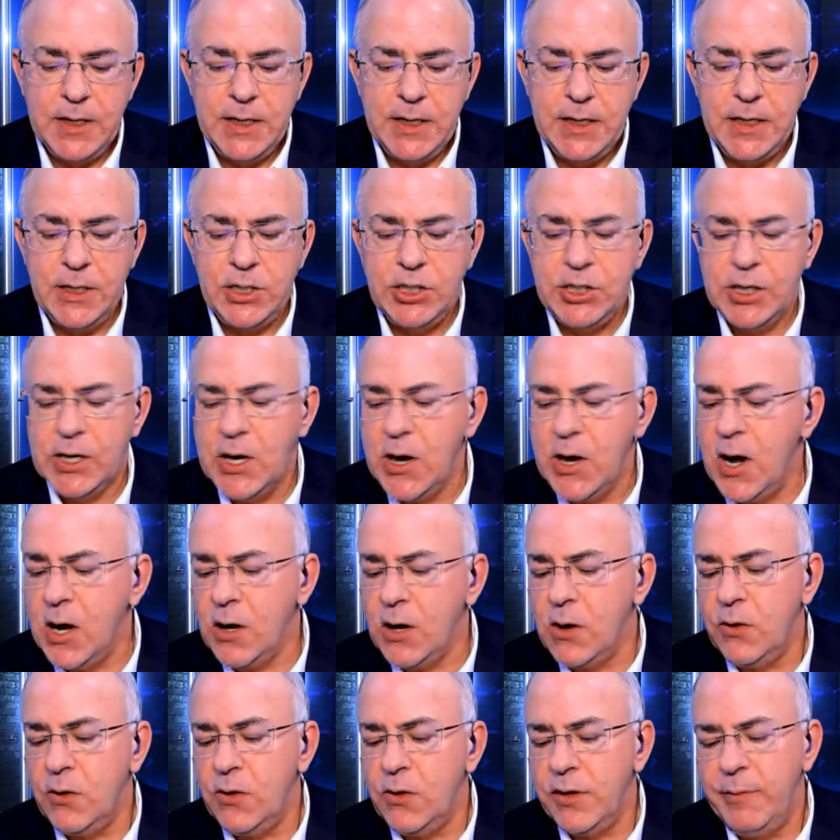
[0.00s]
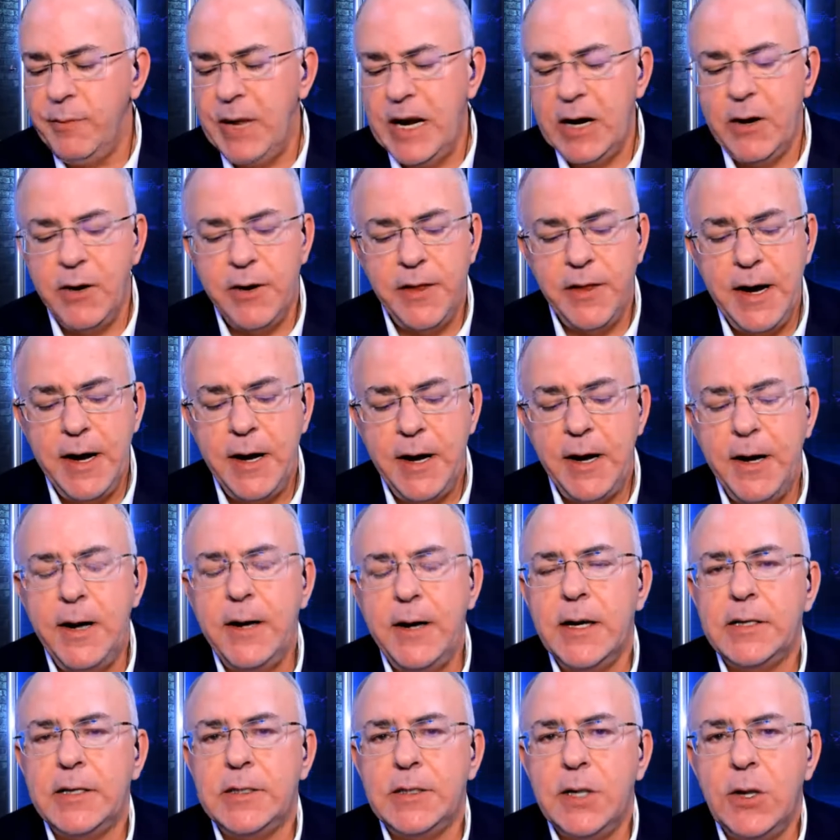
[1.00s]
In Chicago, the mayor there
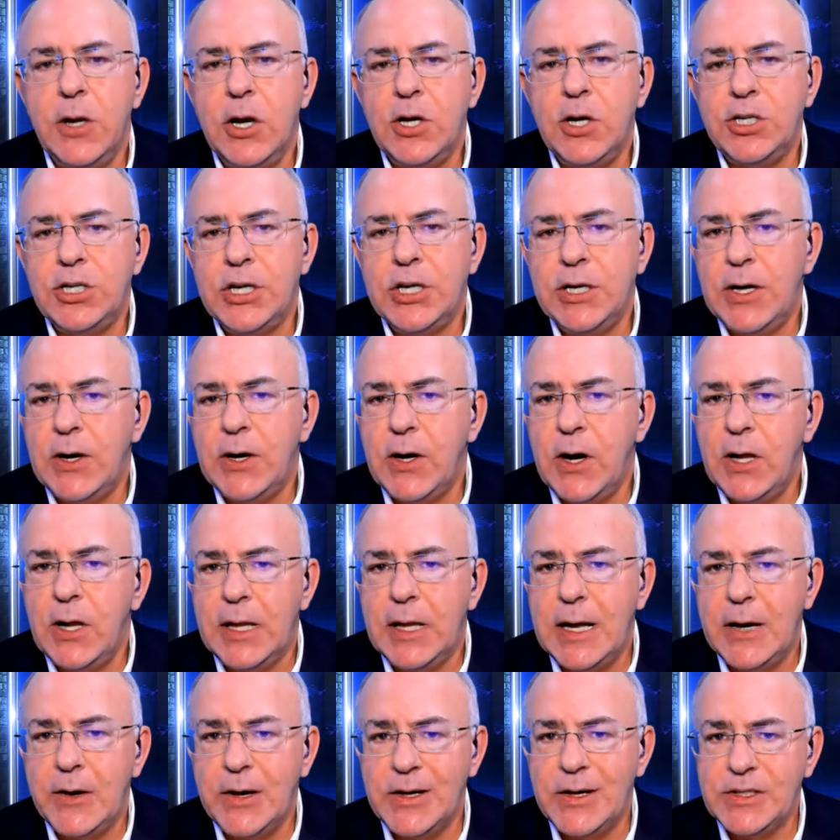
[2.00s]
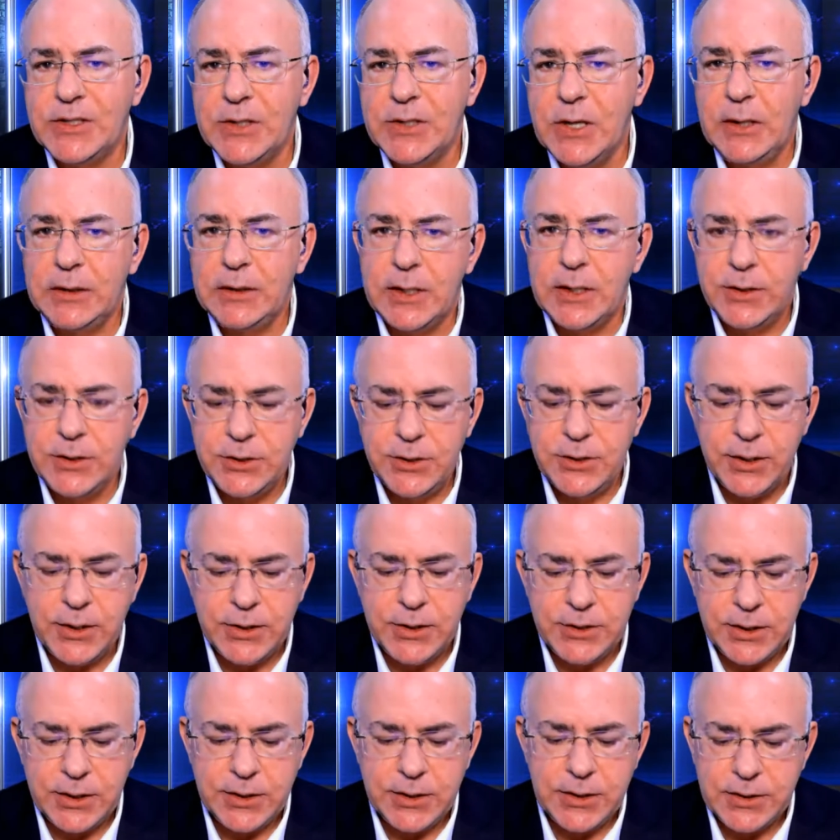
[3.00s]
has launched an all-out assault on
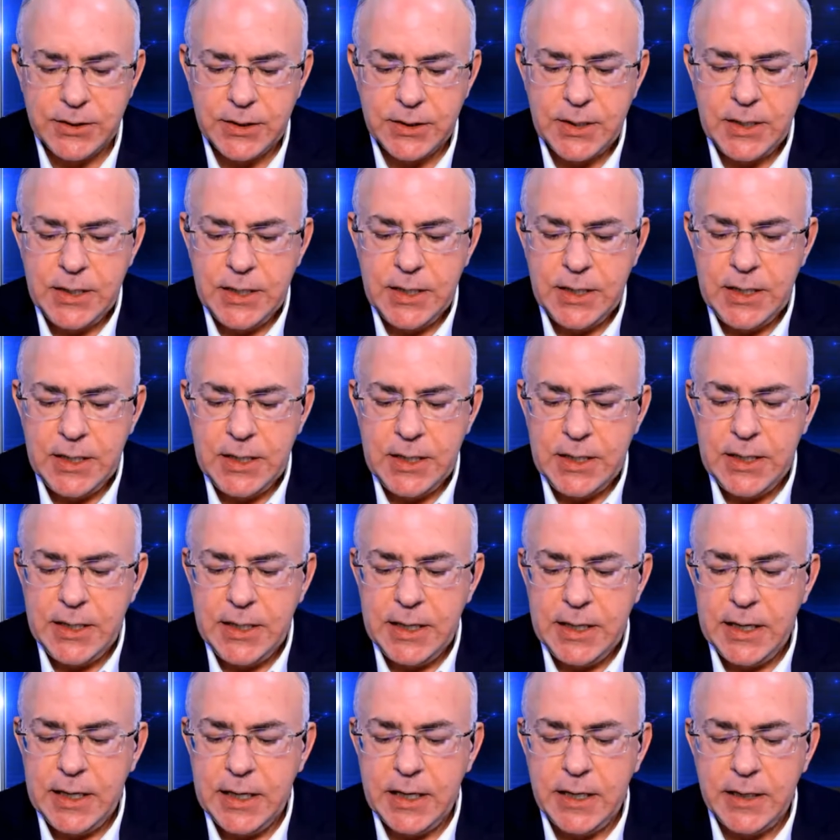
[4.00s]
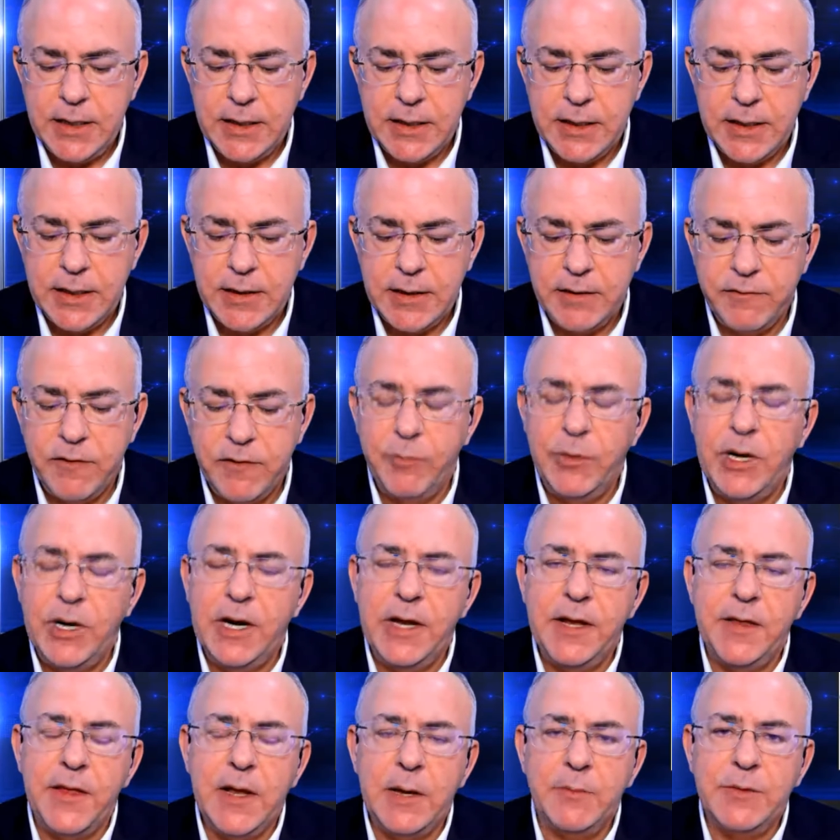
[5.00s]
churches and
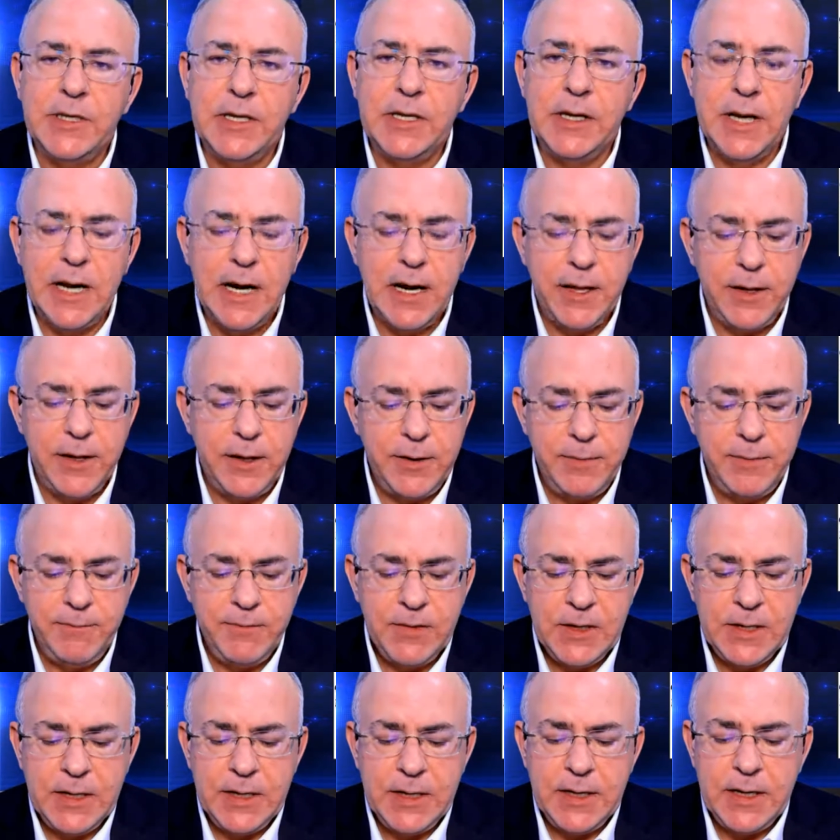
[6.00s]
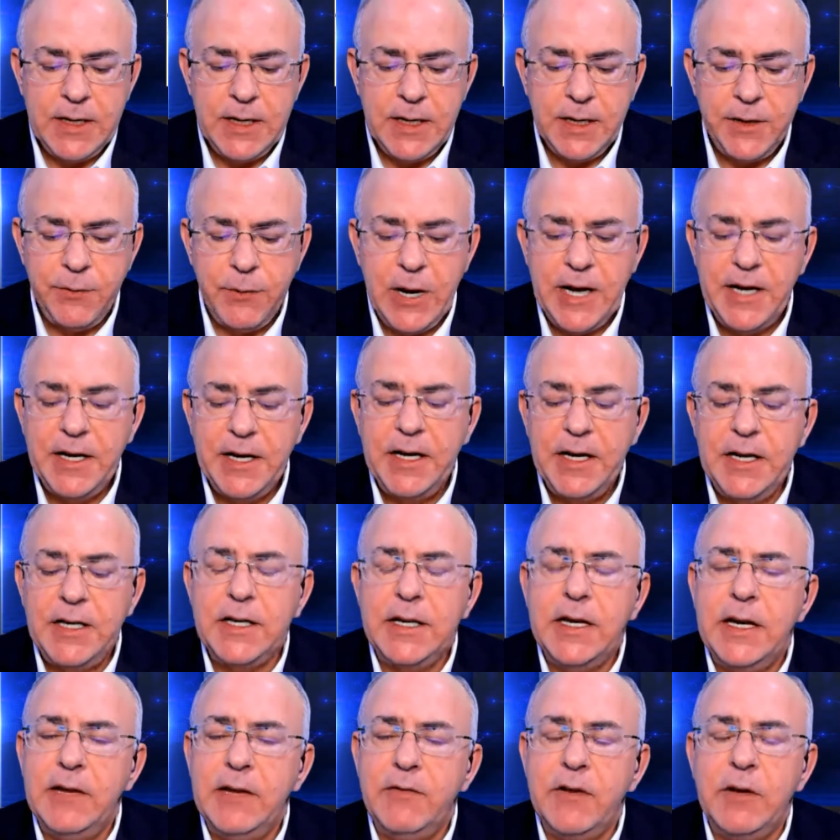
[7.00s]
forbidding them to gather, threatening
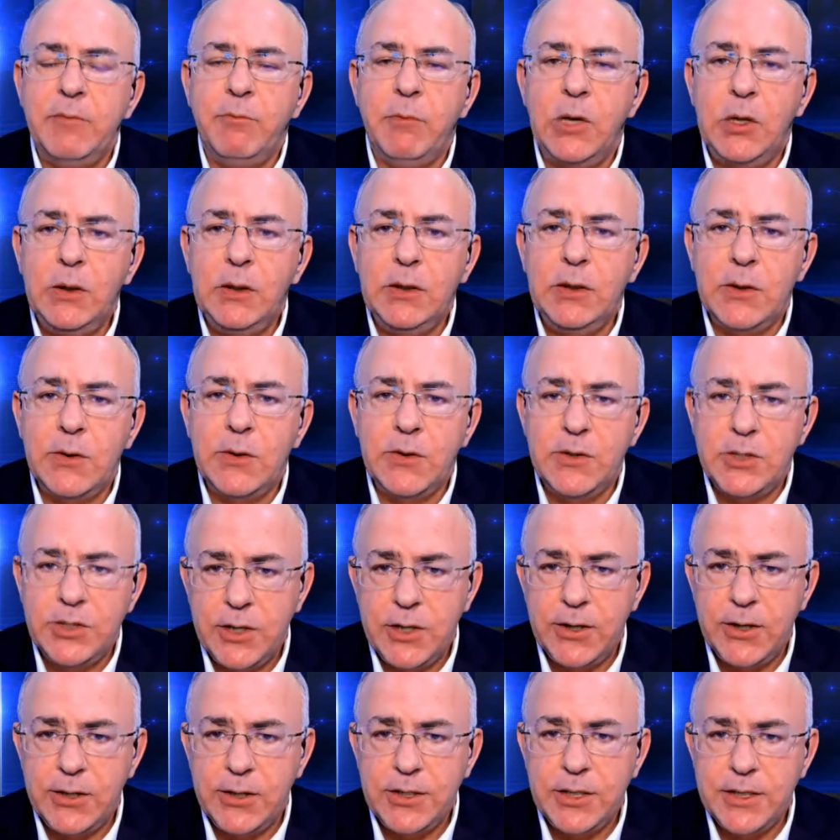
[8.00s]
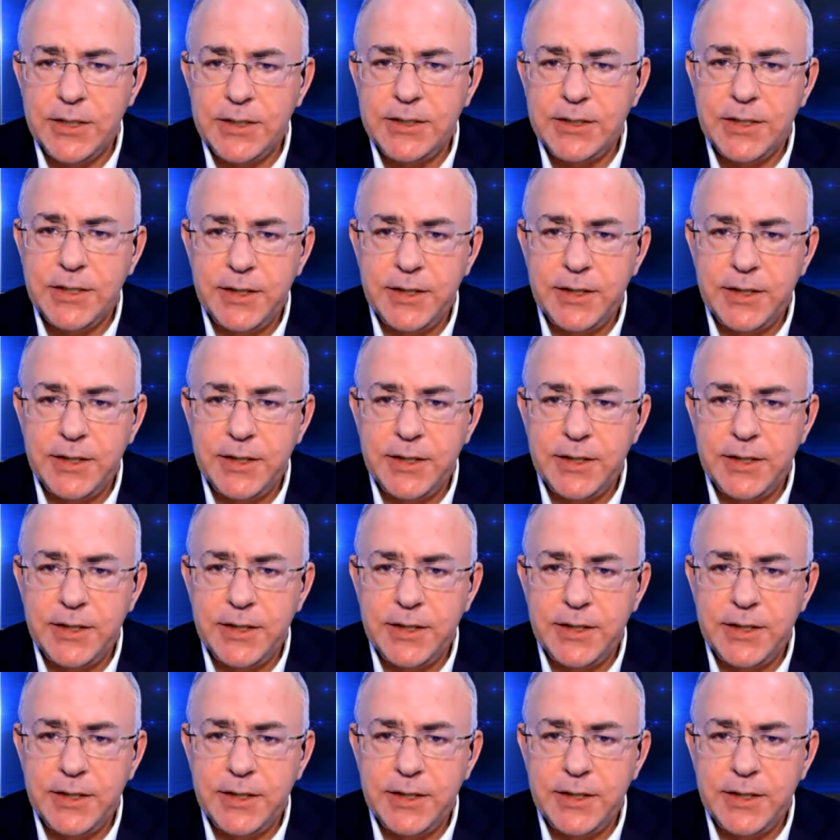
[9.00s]
to even bulldoze churches